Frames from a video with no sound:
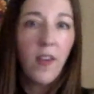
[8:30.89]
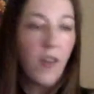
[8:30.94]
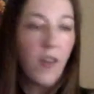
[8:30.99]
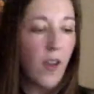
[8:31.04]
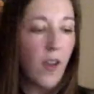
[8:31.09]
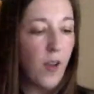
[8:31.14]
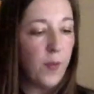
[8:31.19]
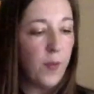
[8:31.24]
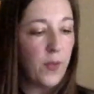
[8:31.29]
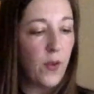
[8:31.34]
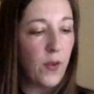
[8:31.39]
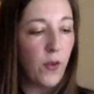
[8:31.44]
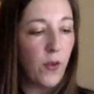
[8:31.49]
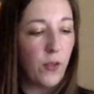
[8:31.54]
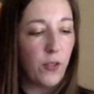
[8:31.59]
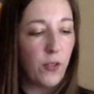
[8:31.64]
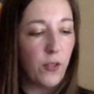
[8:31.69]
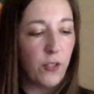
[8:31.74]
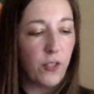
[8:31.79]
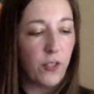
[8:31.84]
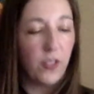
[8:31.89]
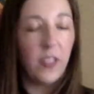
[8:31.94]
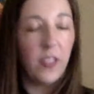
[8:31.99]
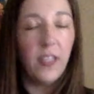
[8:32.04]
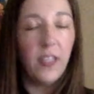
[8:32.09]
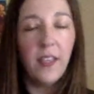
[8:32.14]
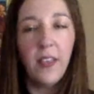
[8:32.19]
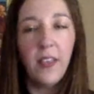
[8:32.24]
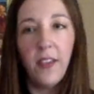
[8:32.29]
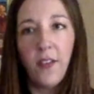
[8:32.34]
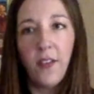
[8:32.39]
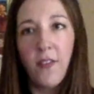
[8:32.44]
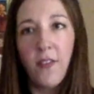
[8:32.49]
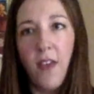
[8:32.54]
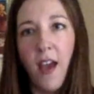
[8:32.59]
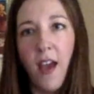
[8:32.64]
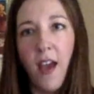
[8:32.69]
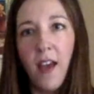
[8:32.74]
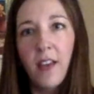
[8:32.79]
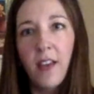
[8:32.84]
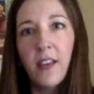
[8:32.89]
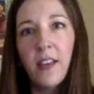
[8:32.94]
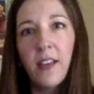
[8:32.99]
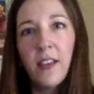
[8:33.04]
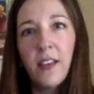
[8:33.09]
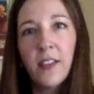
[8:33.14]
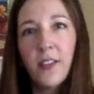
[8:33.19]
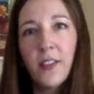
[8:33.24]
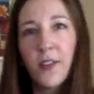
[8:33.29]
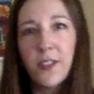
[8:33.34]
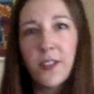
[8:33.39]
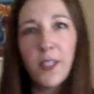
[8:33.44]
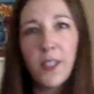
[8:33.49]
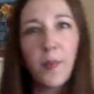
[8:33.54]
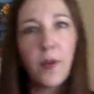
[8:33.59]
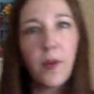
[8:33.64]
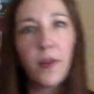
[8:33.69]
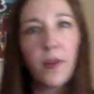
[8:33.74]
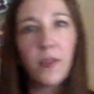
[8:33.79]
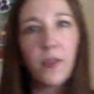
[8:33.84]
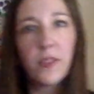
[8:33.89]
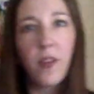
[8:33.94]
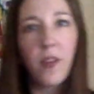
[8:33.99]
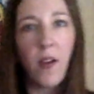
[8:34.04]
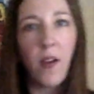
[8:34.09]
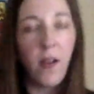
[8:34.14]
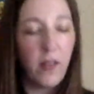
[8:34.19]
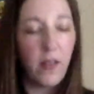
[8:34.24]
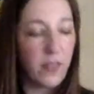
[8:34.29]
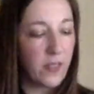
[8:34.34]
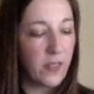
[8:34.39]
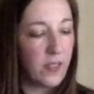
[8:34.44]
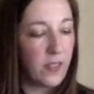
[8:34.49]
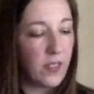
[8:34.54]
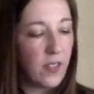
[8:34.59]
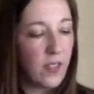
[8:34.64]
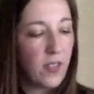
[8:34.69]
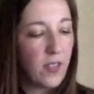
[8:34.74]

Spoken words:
You don't usually hear that in your typical songs,